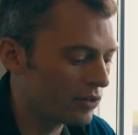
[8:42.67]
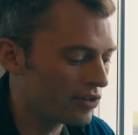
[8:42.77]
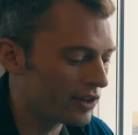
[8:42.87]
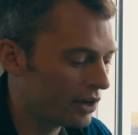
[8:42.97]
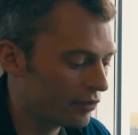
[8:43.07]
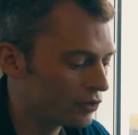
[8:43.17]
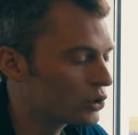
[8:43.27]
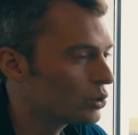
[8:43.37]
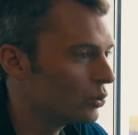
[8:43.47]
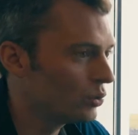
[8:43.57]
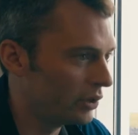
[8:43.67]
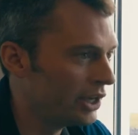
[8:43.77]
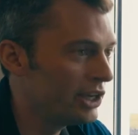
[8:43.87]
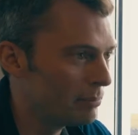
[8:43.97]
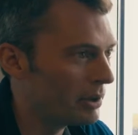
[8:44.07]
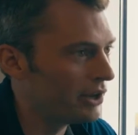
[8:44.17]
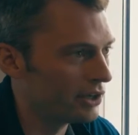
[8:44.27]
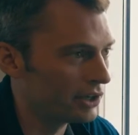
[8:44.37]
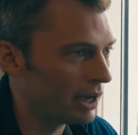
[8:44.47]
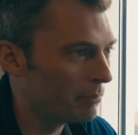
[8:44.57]
This is kind of 2
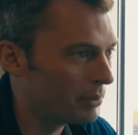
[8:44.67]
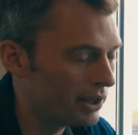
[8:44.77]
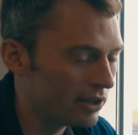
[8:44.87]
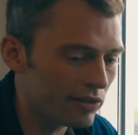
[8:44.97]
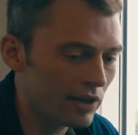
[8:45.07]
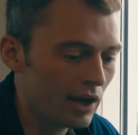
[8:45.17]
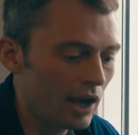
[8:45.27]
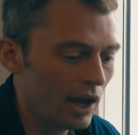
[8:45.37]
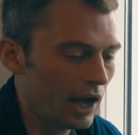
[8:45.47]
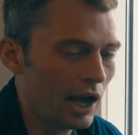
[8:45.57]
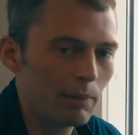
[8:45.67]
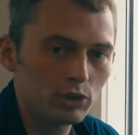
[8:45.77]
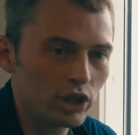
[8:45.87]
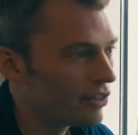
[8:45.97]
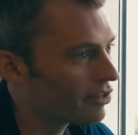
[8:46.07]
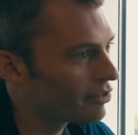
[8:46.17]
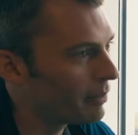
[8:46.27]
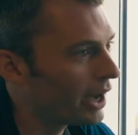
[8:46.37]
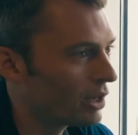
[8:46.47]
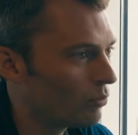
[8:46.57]
independent companies. Genisis
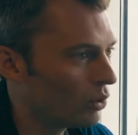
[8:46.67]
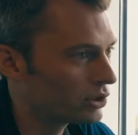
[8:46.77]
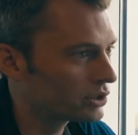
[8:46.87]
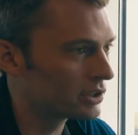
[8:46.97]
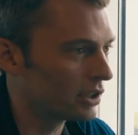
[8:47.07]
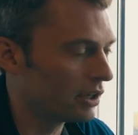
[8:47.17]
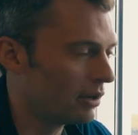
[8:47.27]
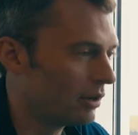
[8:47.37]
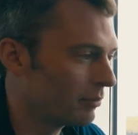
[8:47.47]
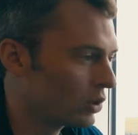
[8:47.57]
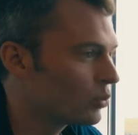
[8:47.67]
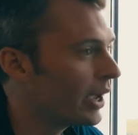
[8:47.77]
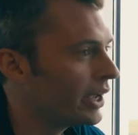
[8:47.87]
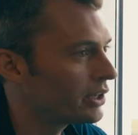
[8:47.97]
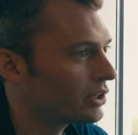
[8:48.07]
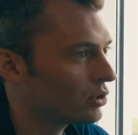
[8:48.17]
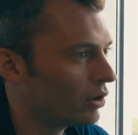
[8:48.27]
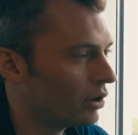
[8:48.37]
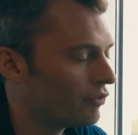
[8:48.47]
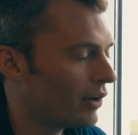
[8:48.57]
Mining was created
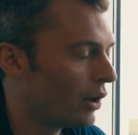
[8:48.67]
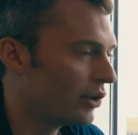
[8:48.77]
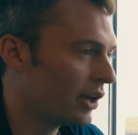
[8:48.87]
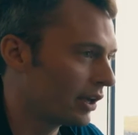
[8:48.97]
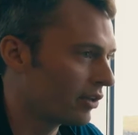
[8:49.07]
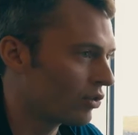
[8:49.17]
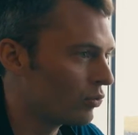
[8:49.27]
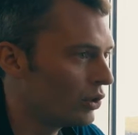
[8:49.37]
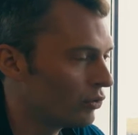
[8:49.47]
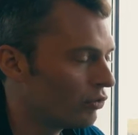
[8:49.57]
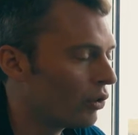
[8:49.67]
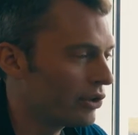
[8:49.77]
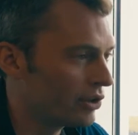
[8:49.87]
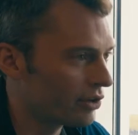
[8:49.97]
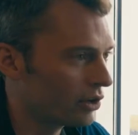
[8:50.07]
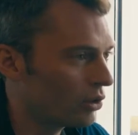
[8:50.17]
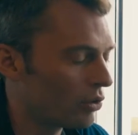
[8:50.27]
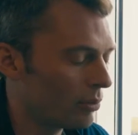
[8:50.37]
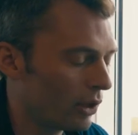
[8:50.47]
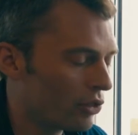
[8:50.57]
or founded like 3 to 4 years
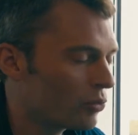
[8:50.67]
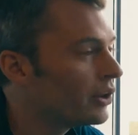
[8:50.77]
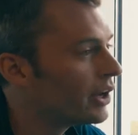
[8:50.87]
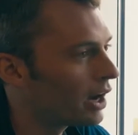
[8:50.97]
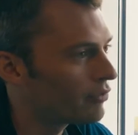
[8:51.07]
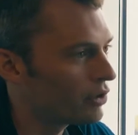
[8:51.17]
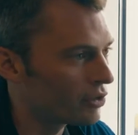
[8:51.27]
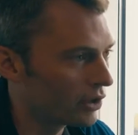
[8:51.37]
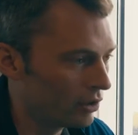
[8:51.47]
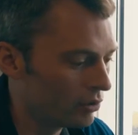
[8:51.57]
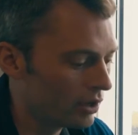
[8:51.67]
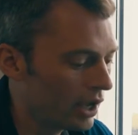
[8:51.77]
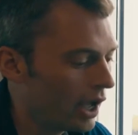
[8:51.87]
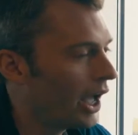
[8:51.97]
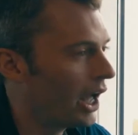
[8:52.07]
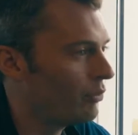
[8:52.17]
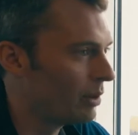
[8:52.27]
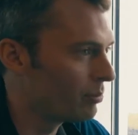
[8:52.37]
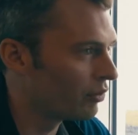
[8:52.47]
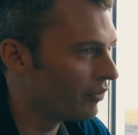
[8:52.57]
ago, about 3.5 years ago, and
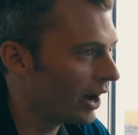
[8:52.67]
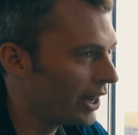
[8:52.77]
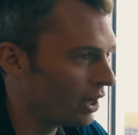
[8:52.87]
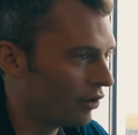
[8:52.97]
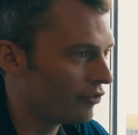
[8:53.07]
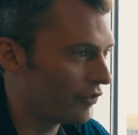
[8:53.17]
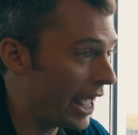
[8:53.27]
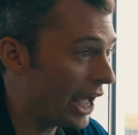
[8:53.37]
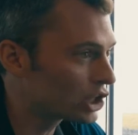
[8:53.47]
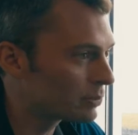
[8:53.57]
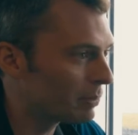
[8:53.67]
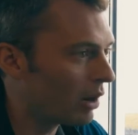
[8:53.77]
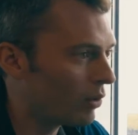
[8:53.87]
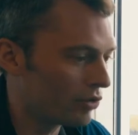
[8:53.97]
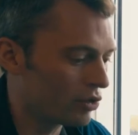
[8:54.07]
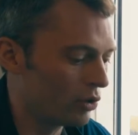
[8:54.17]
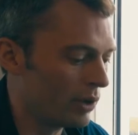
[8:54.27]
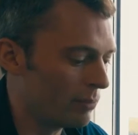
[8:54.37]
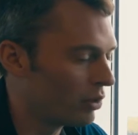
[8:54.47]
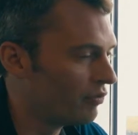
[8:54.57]
we are a provider of hash power. So
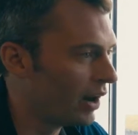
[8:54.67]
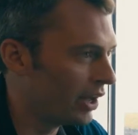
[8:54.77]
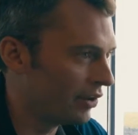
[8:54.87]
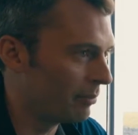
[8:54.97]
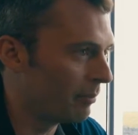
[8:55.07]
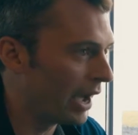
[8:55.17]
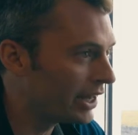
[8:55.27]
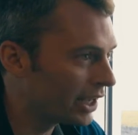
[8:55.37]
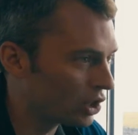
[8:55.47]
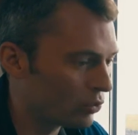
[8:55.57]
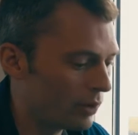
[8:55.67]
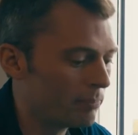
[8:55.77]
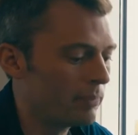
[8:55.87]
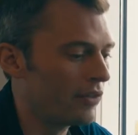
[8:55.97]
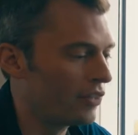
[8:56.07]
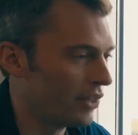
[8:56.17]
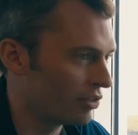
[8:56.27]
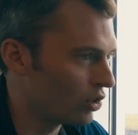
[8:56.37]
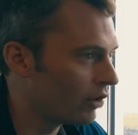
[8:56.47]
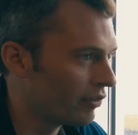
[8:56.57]
we are providing the mining equipment, the
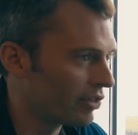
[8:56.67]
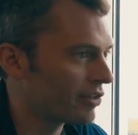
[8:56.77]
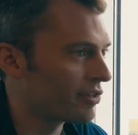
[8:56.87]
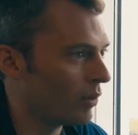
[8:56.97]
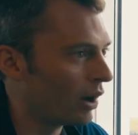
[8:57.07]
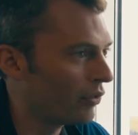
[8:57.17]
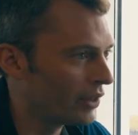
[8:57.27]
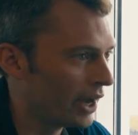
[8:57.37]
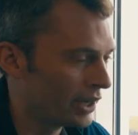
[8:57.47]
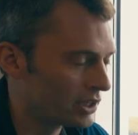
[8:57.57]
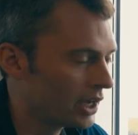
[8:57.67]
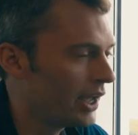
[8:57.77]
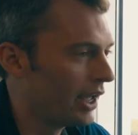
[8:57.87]
services around that,